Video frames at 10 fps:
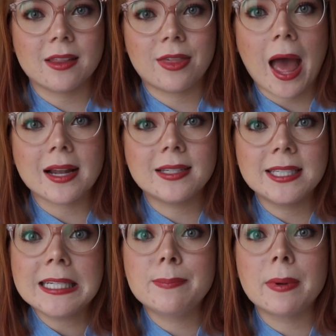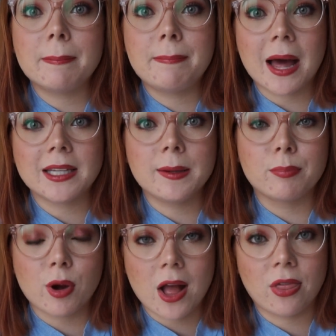that deep belly
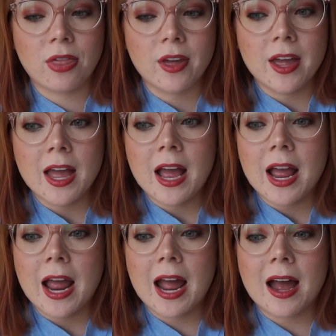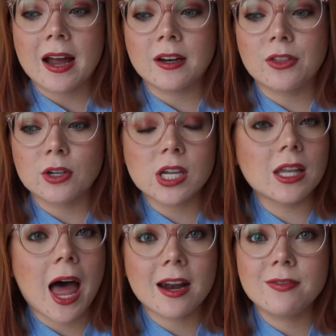breath. And there's a
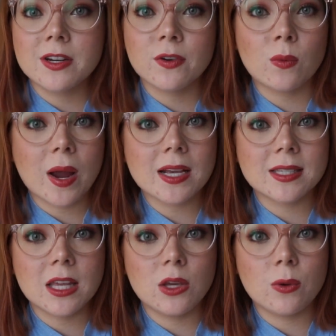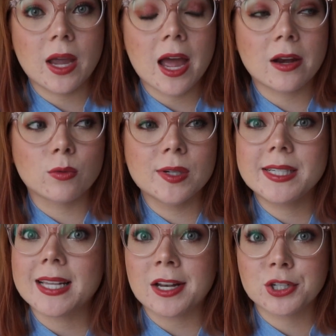lot of different ways that you can
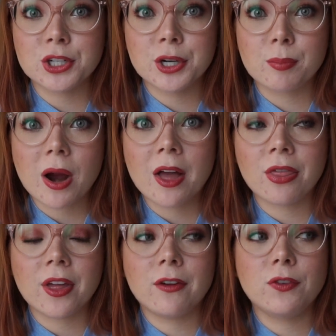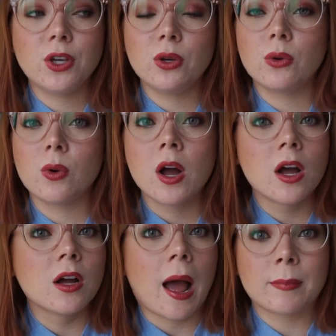recenter your breath. If you,
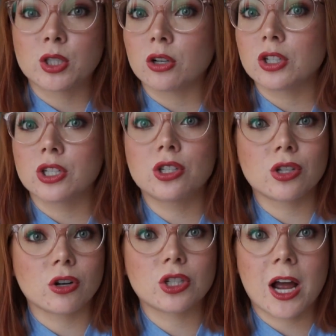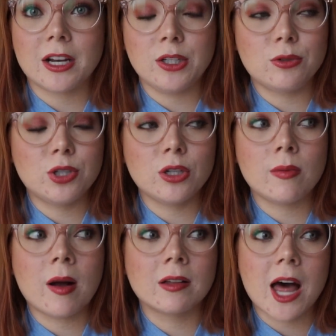I'm sure just search on
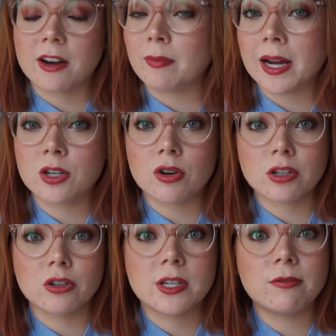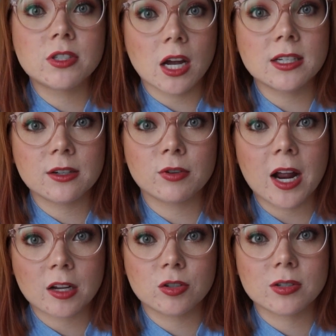YouTube, a lot of my instructors have done different
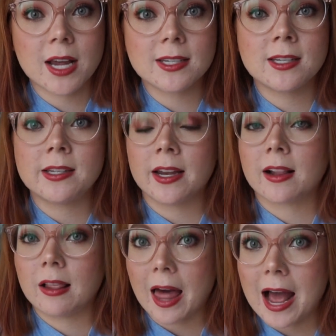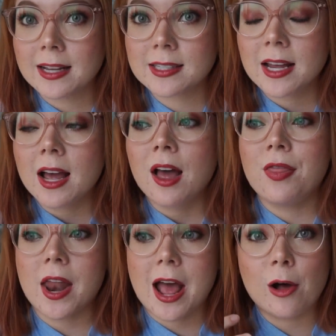exercises in class
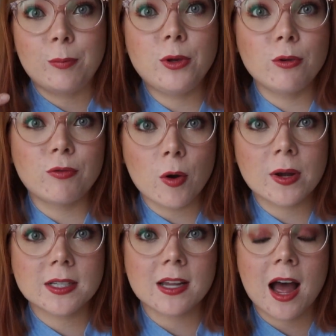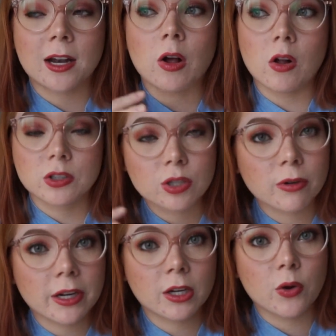that help you focus on
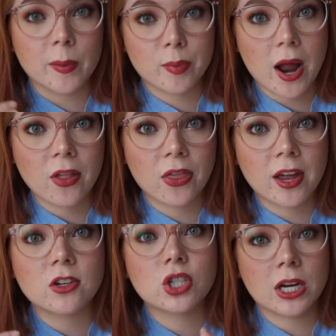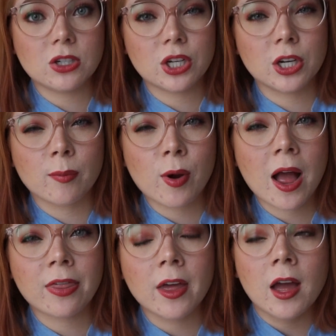altering your breath and changing your
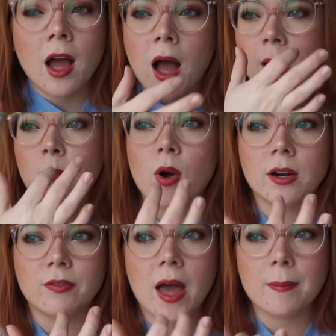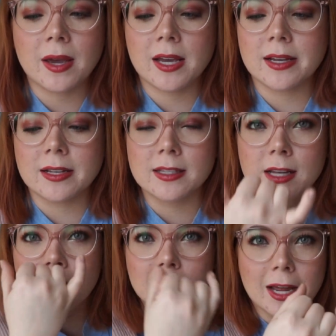breath. Um, one of them is
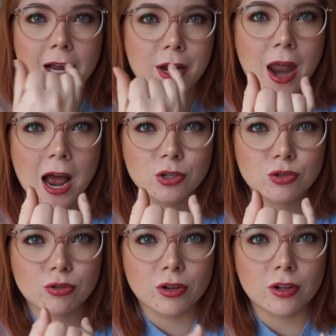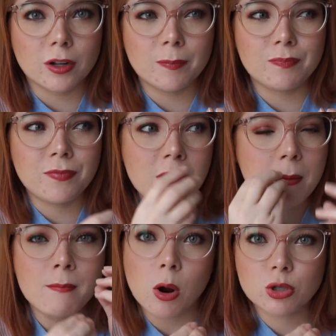like a nostril
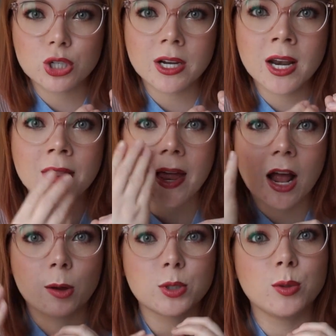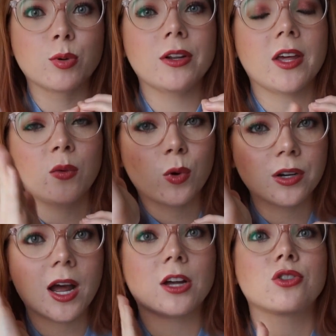motion that helps you breathe in one
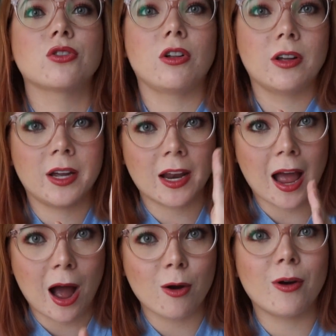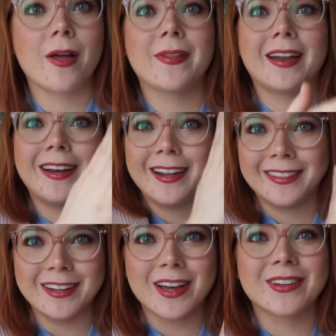nostril and out and then in
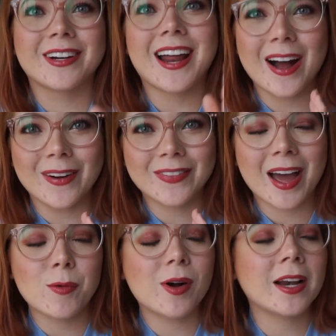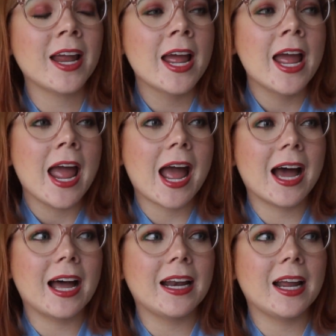the other and out that one.
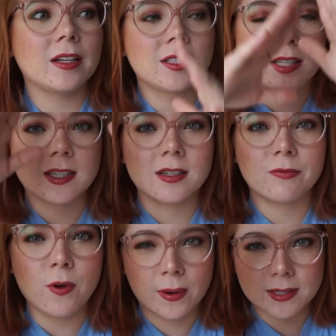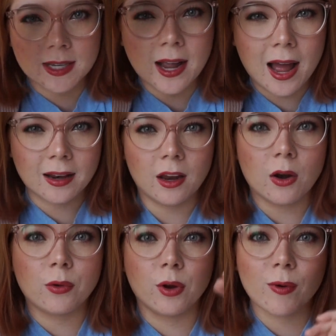And it's focusing on, you
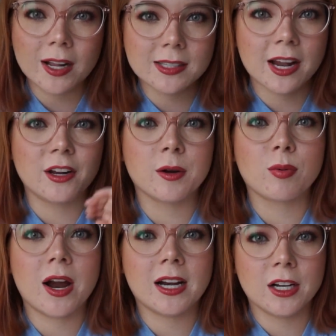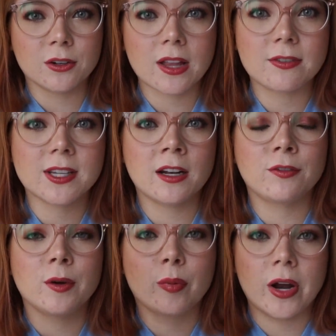know, your right side of your brain and your left side of
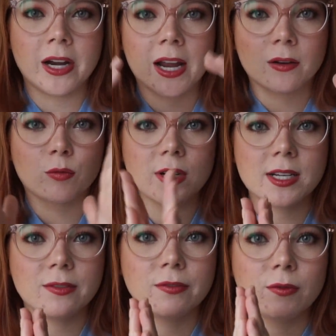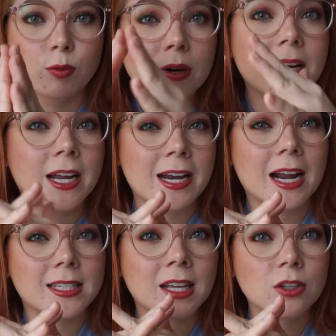your brain and re
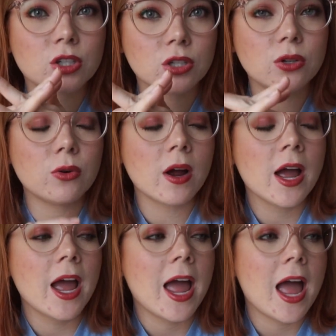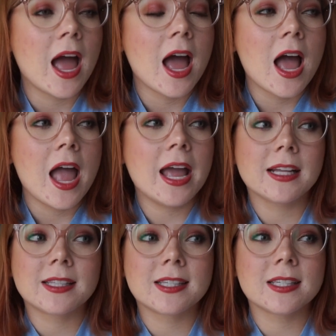reconnecting the two.
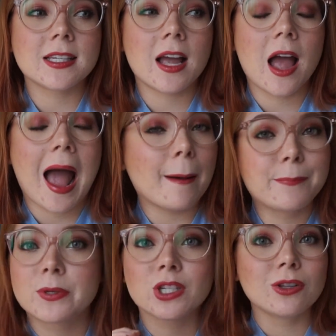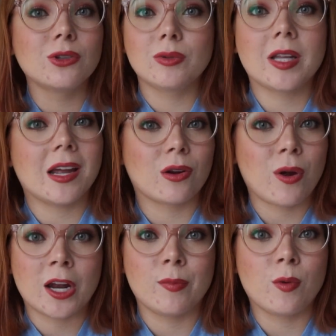It's absolutely
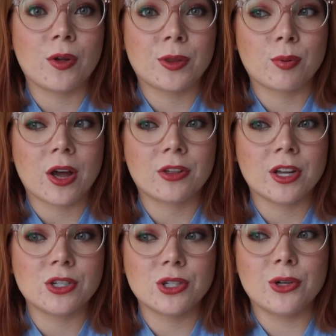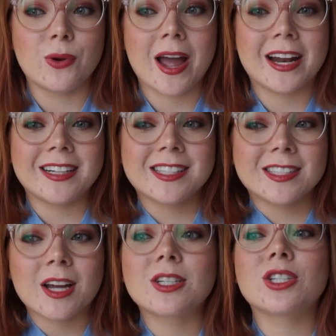incredible what the breath can do and it's
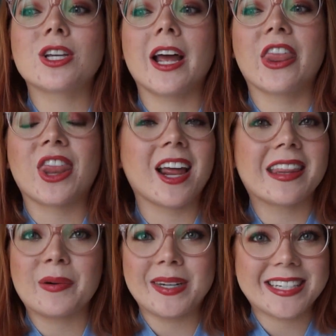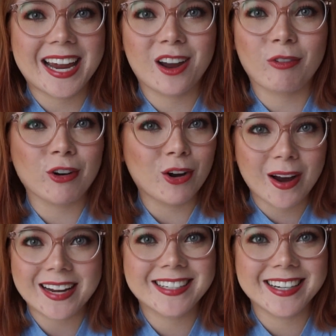such a thing that we take for
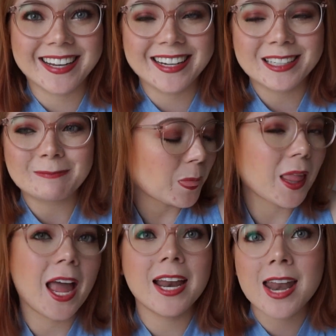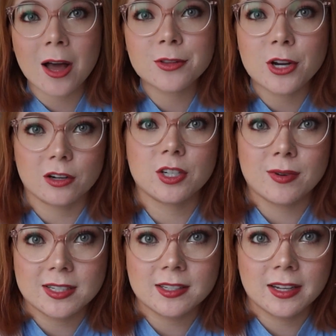granted and now the dogs are
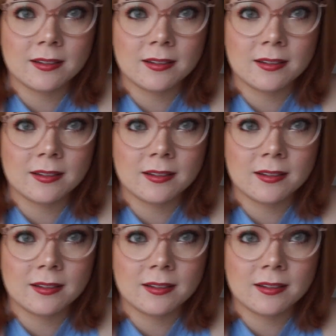wrestling.